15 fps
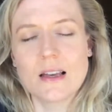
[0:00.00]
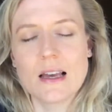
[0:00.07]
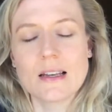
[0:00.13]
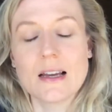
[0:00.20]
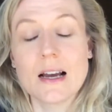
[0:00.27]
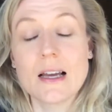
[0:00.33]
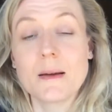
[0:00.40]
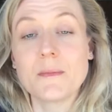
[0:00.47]

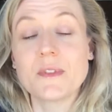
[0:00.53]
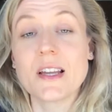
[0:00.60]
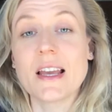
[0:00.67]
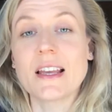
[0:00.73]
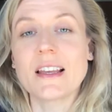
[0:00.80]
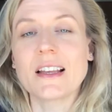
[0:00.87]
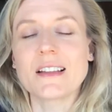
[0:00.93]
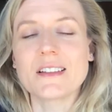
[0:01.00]
And I am
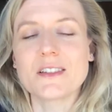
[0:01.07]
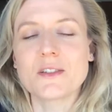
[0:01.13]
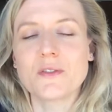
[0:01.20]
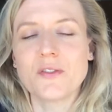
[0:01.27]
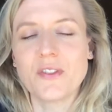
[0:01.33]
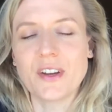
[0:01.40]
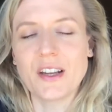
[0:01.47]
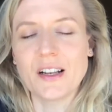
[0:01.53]
taking this
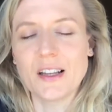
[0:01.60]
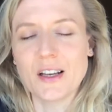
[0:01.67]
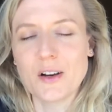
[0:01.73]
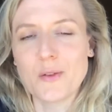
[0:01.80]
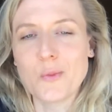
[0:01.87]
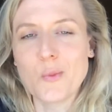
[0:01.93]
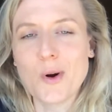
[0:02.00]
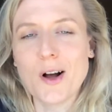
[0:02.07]
feeling
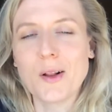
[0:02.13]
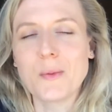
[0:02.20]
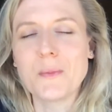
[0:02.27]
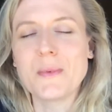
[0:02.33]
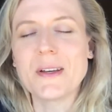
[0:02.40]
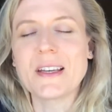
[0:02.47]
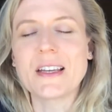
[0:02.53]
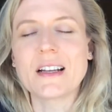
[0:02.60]
of
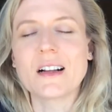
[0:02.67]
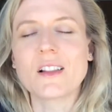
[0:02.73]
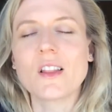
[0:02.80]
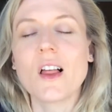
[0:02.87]
well-being,